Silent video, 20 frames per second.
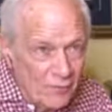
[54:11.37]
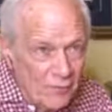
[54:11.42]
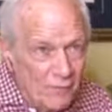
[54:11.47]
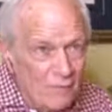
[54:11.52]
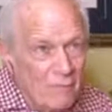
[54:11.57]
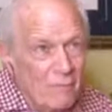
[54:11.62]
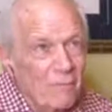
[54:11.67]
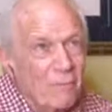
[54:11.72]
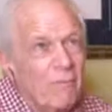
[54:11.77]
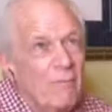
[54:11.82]

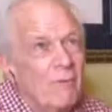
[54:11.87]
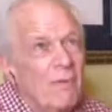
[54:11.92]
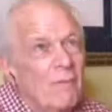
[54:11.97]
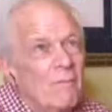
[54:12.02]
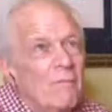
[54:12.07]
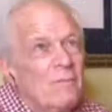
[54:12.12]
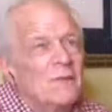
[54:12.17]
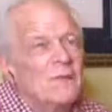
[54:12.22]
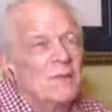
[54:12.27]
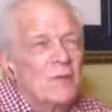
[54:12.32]
a
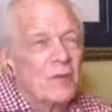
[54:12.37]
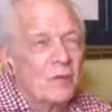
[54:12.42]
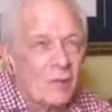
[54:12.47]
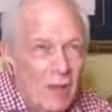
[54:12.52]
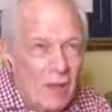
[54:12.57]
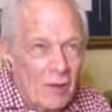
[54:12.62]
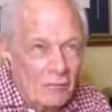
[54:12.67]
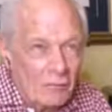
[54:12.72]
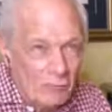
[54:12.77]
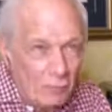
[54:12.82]
musical
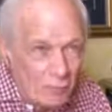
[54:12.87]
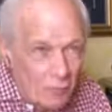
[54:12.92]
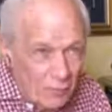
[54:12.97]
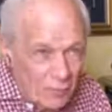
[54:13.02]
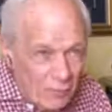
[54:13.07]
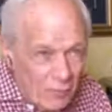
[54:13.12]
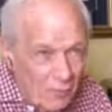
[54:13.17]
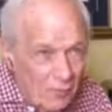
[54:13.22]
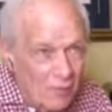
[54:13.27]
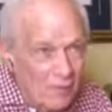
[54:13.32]

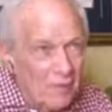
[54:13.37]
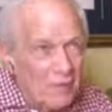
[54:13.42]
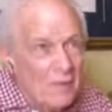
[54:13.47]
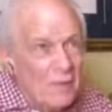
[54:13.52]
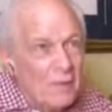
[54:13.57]
entrepreneur,